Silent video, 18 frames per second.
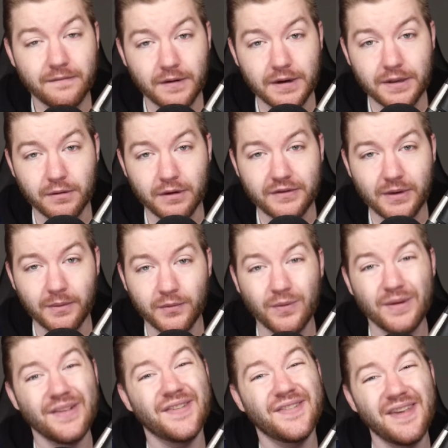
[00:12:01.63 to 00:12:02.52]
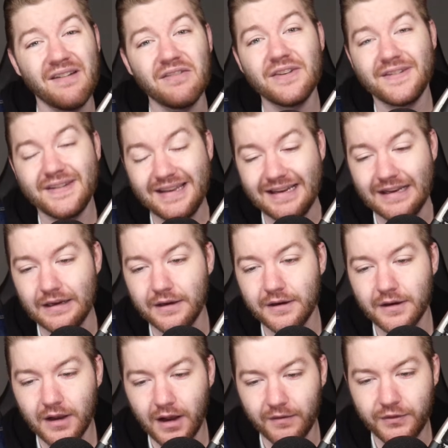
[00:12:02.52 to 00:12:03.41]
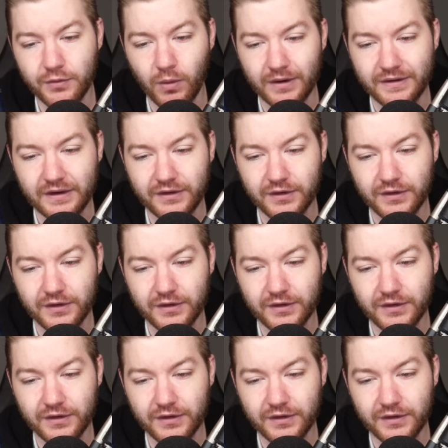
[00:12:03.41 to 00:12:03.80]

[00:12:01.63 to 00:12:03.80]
free throw attempts went 17 of 20.